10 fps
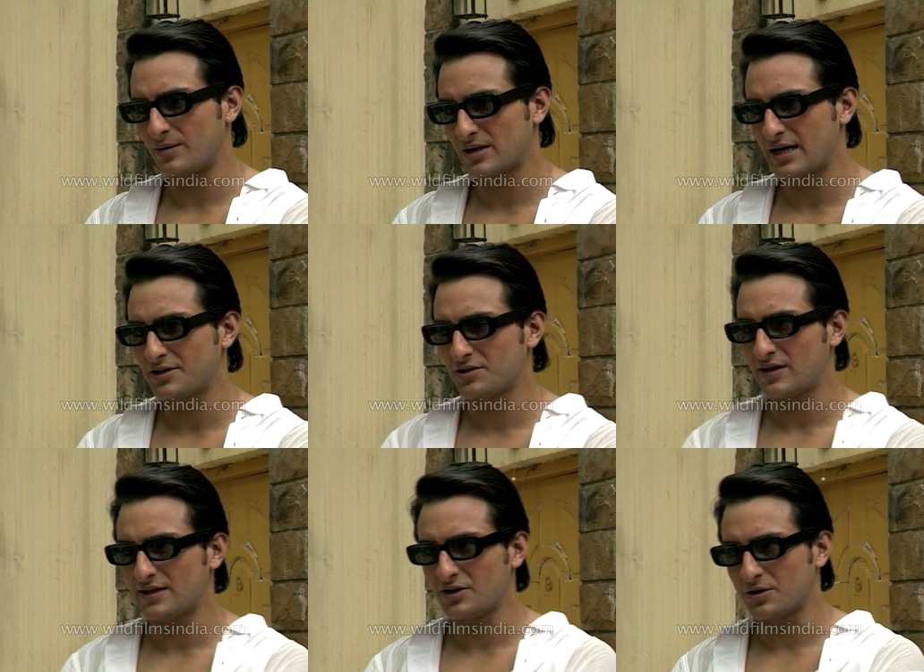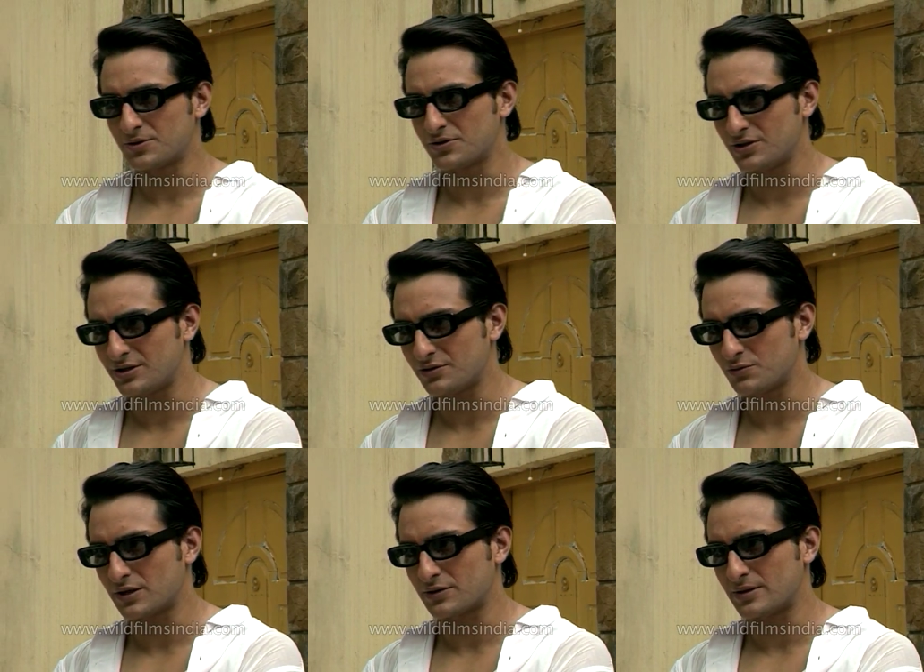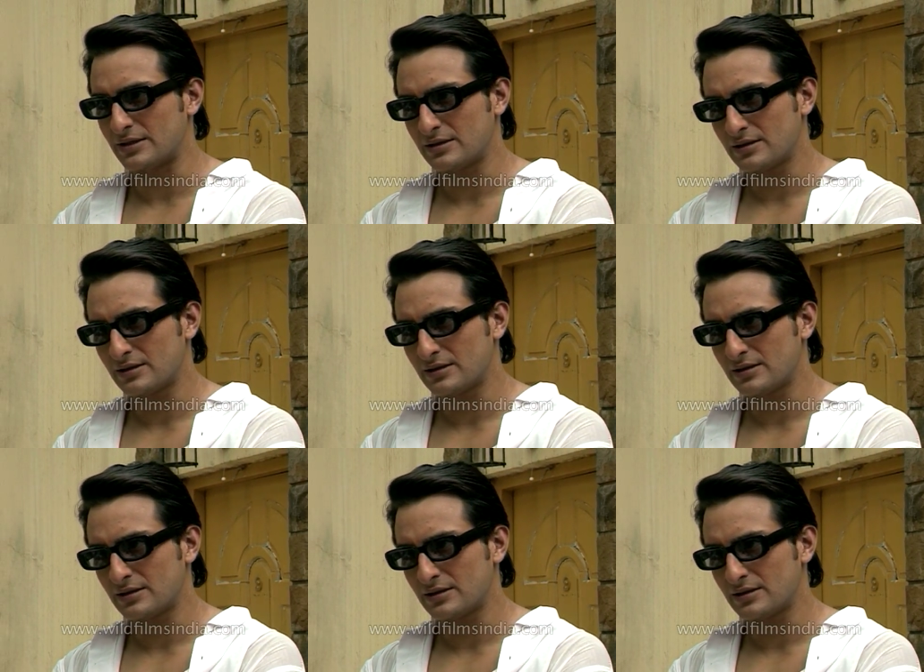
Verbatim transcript: glad to have had the opportunity to work with her.